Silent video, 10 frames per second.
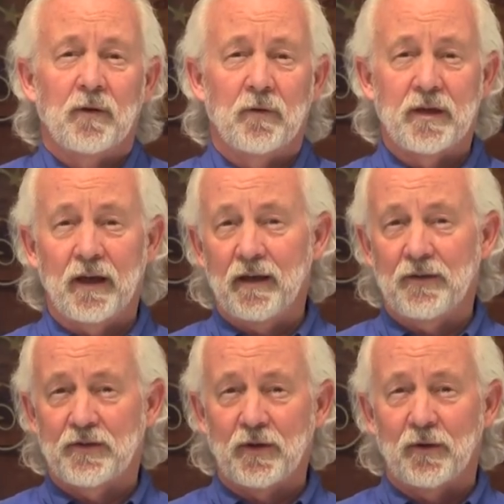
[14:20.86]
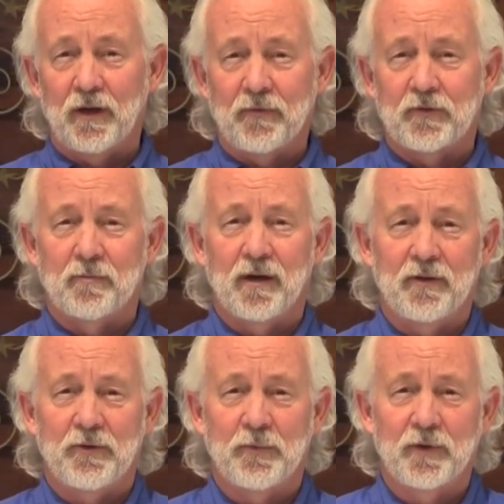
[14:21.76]
Okay, so after
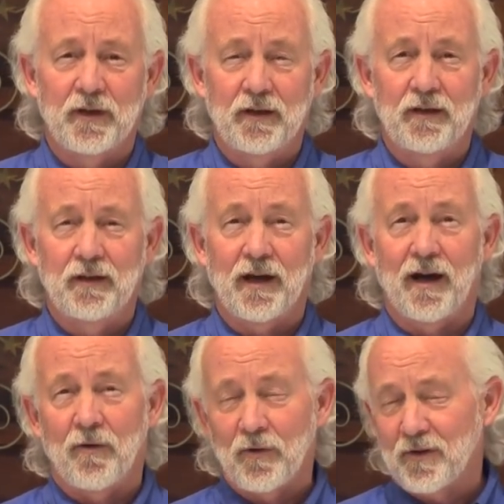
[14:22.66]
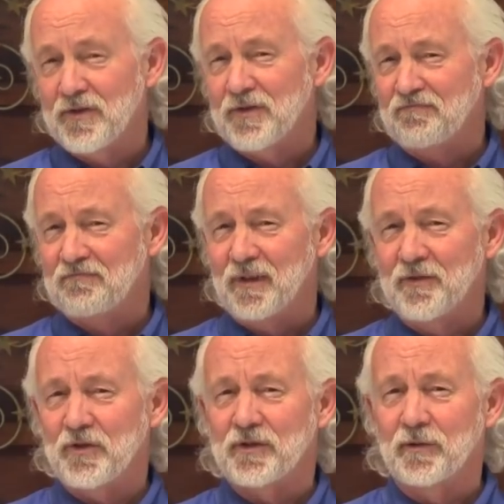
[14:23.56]
about three hours, maybe
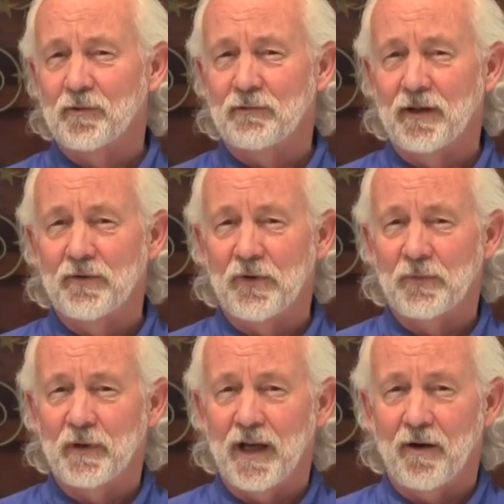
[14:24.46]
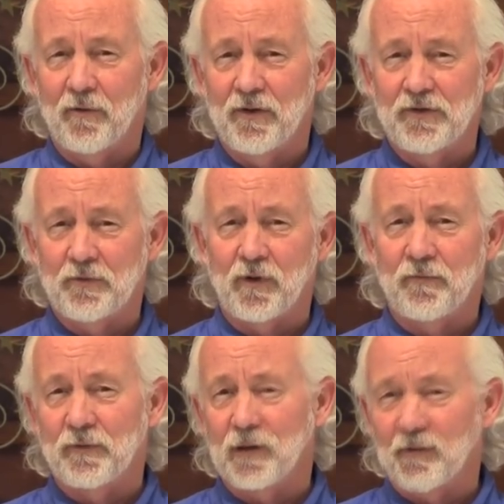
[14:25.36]
just a little under three hours,
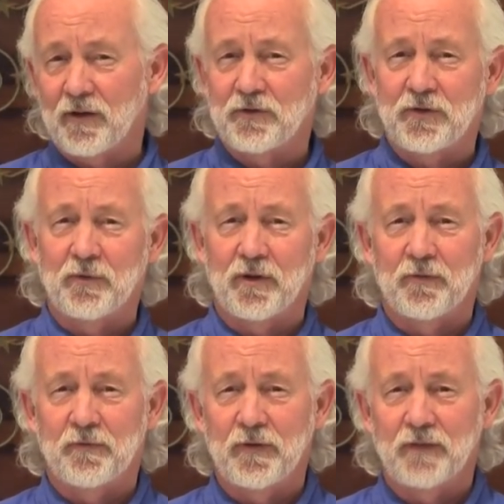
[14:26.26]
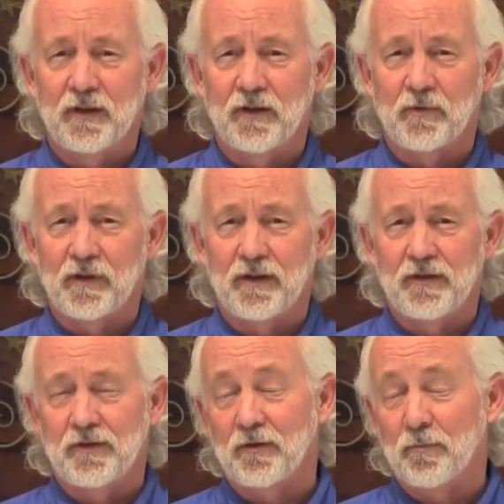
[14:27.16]
roughly around 250
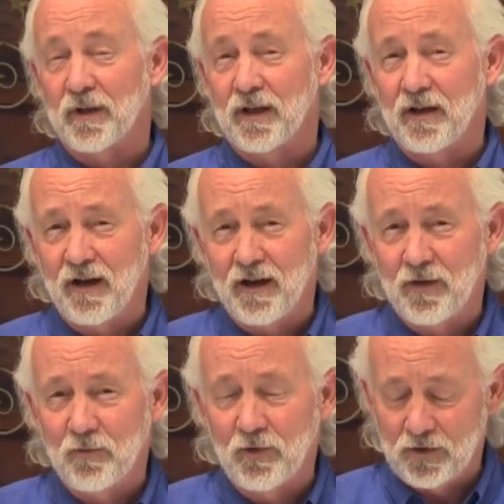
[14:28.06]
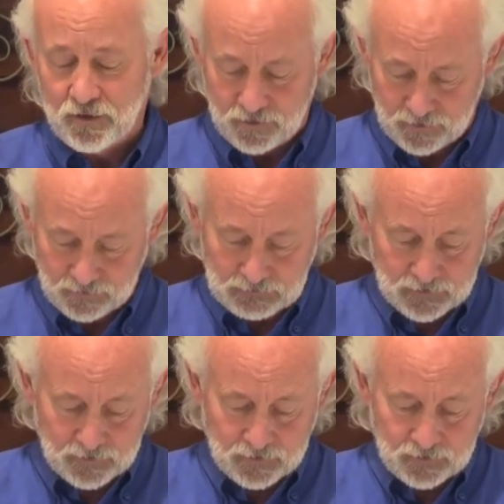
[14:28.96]
degrees, a little pecan wood,
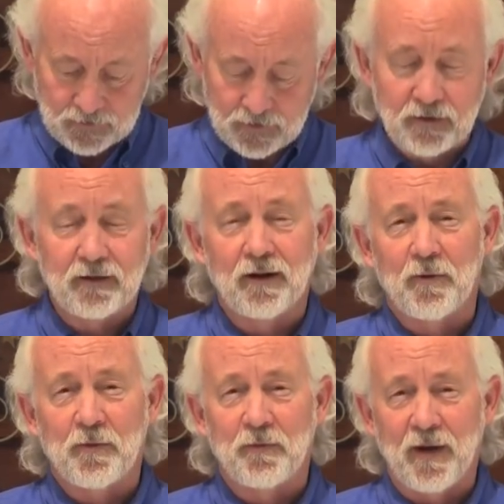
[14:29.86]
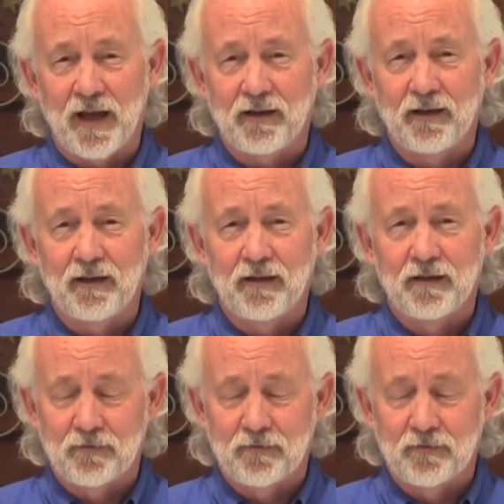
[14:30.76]
uh, our fatty